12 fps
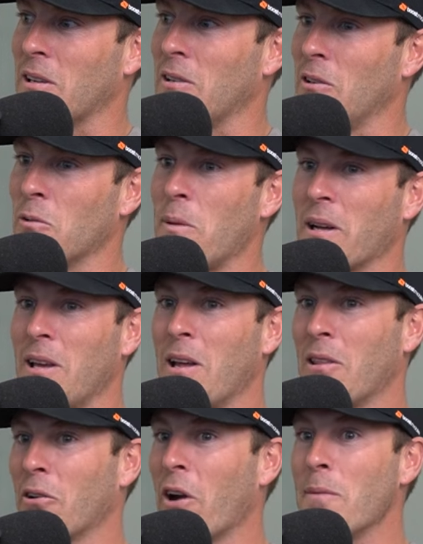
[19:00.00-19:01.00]
look back now,
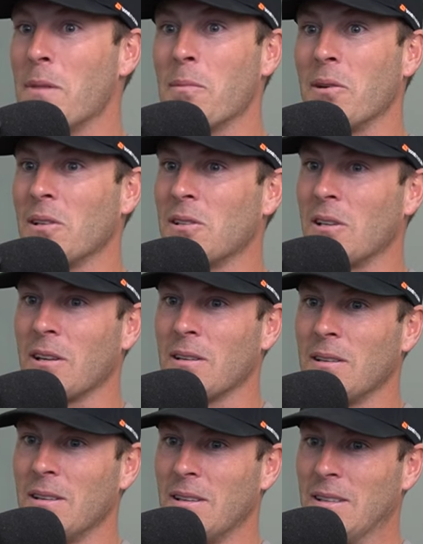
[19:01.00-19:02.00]
the great memories.
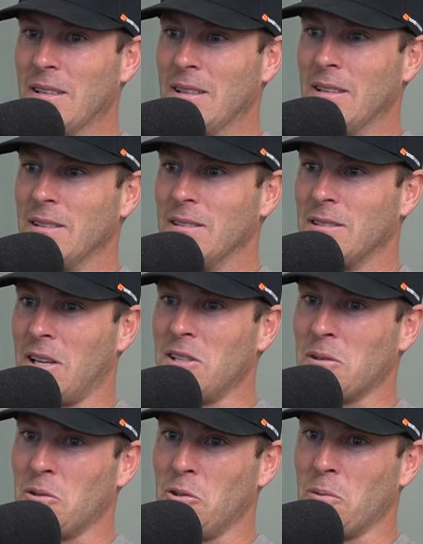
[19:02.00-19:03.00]
Seen
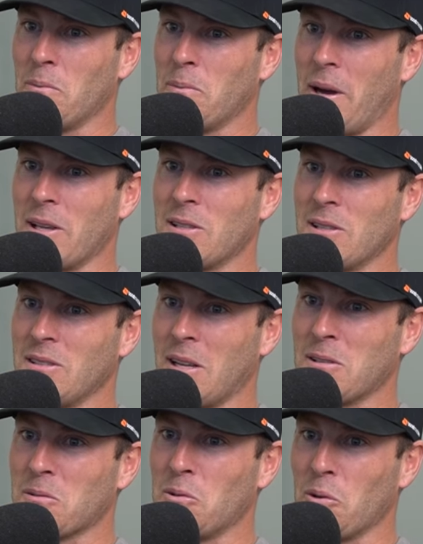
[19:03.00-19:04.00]
some cool places and done
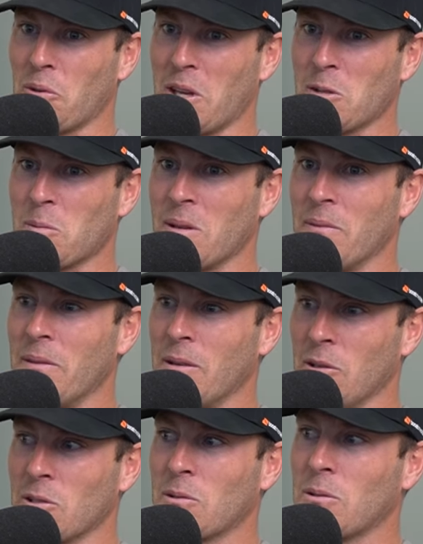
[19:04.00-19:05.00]
some cool things, but it
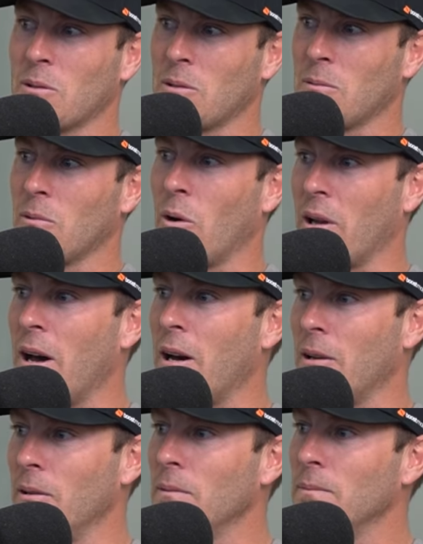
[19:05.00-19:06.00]
was quite hard.